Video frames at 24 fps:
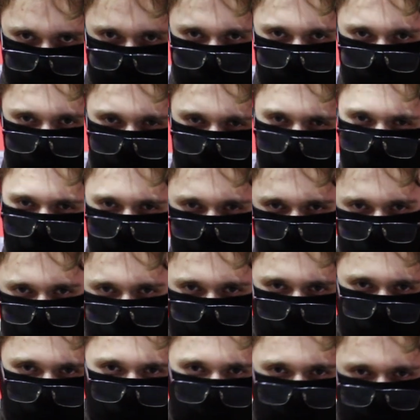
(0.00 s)
decision to
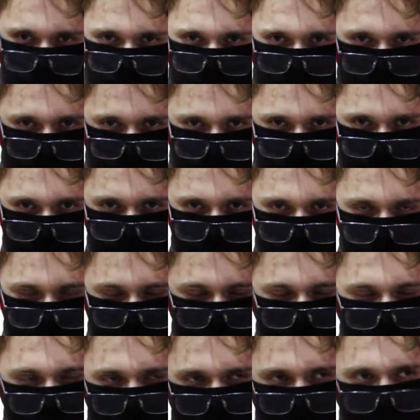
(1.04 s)
press the trigger